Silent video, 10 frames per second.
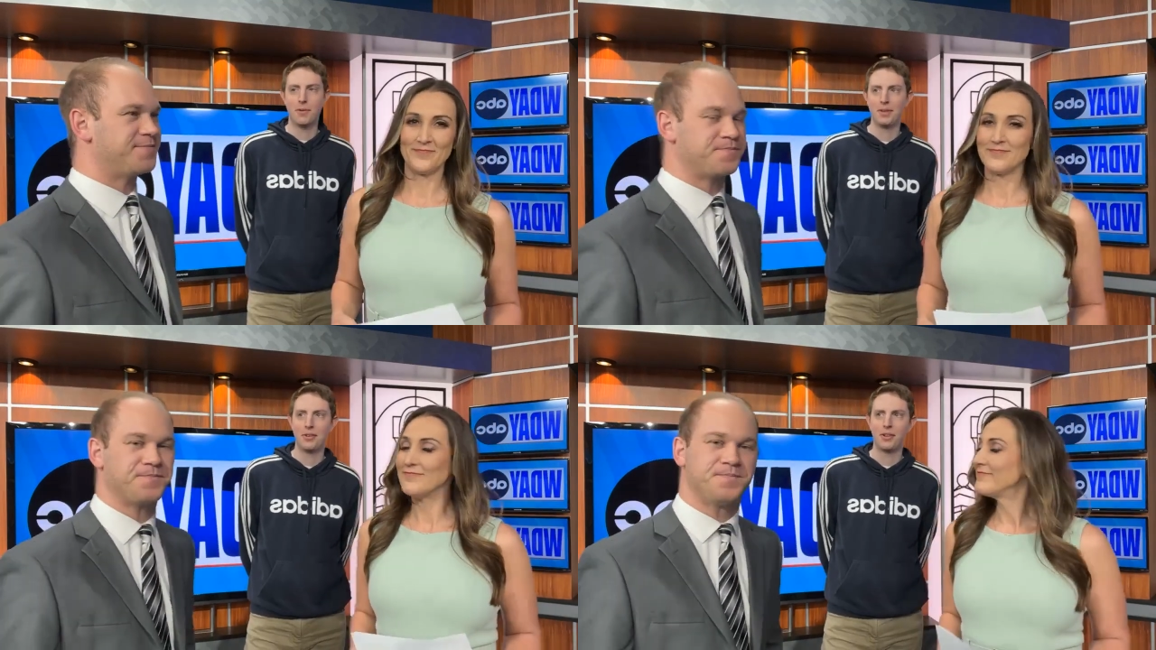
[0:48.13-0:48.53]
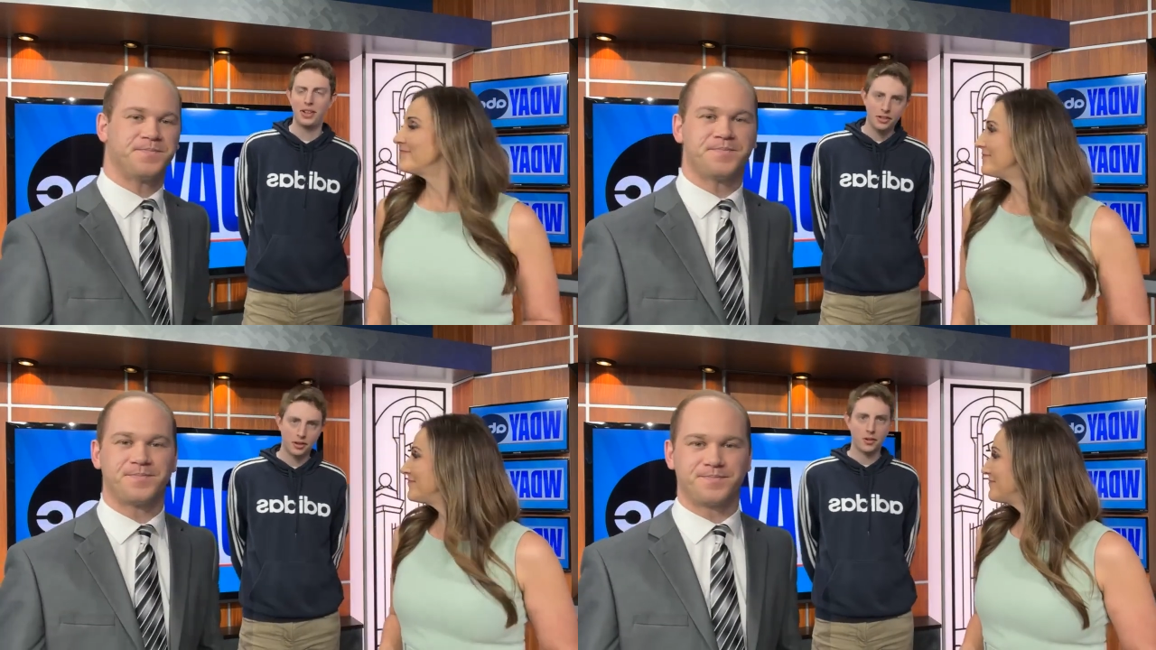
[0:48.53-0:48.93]
Speaker 1: snow up in
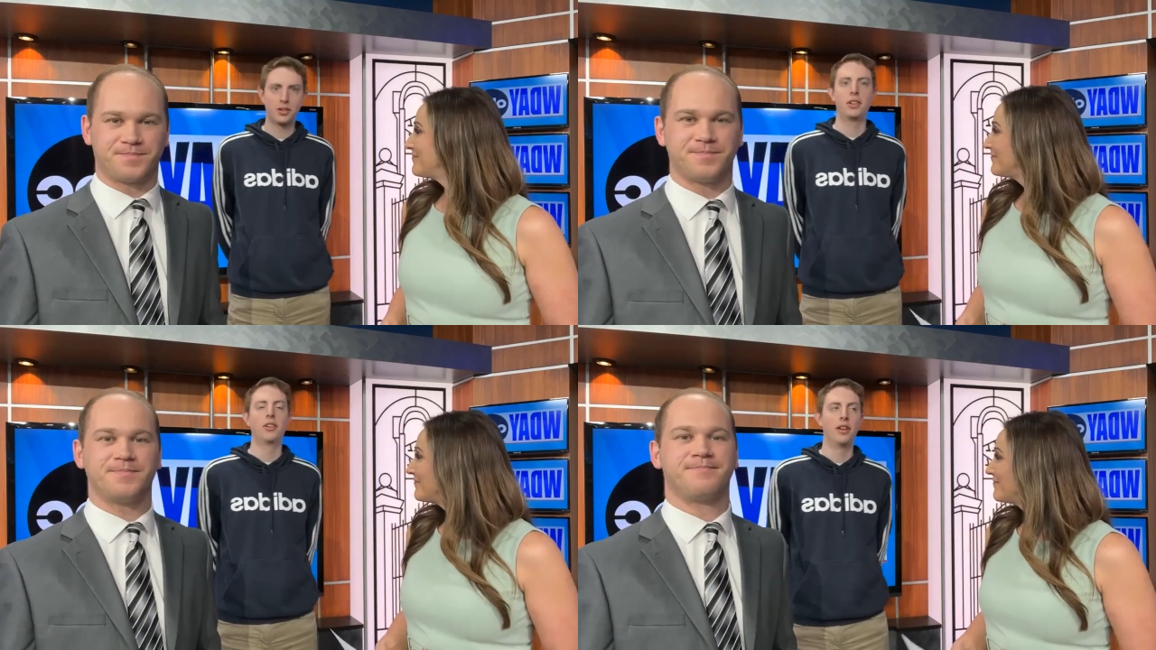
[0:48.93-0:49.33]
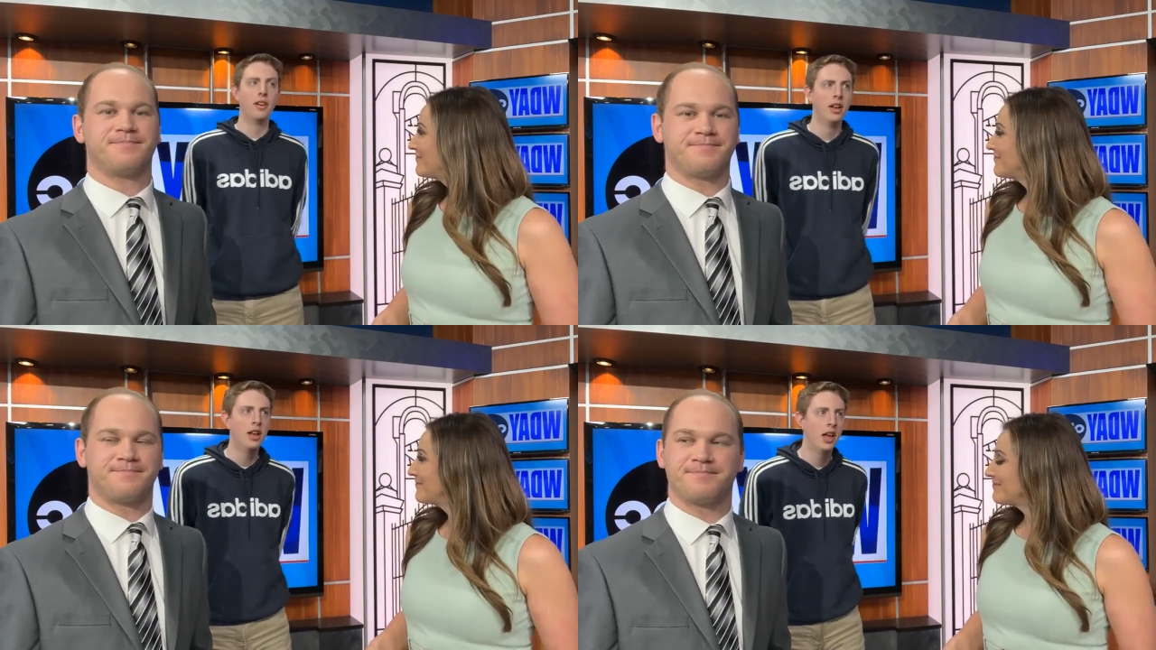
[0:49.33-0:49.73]
northeastern North
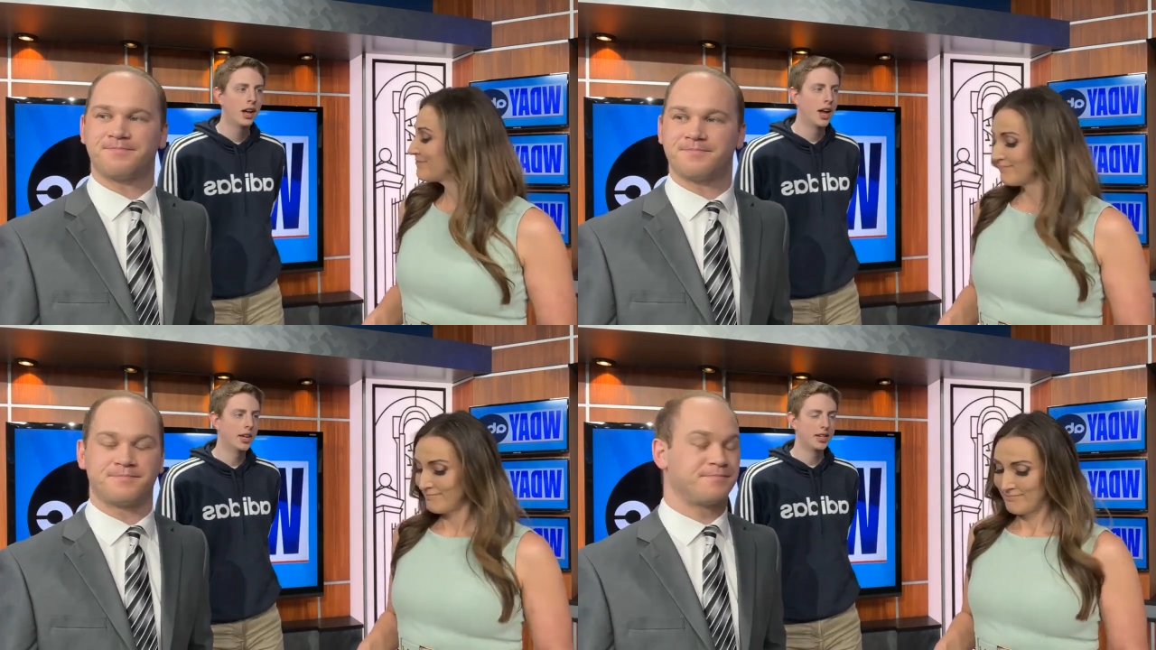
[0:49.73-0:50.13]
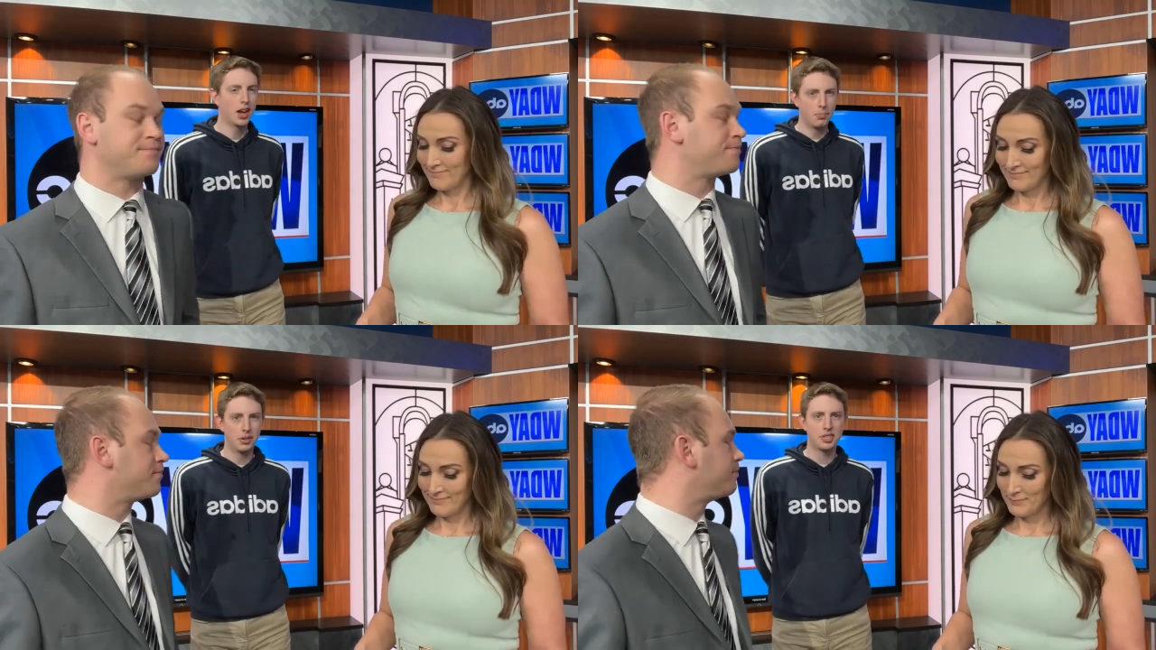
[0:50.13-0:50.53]
Dakota,
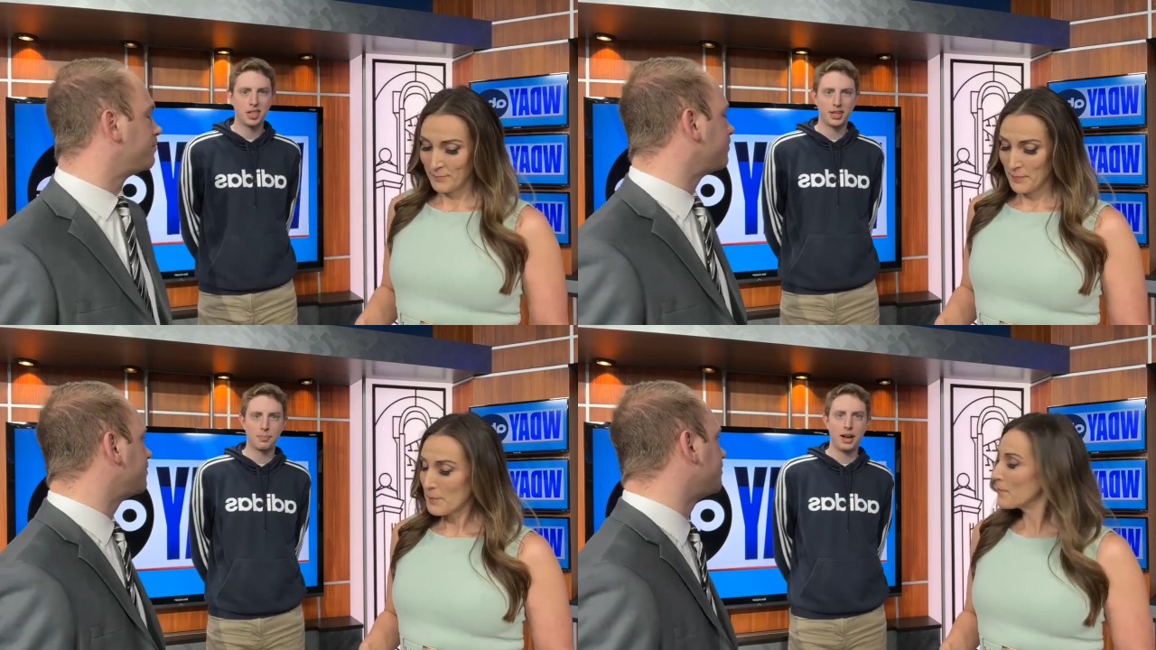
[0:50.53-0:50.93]
causing a couple of slick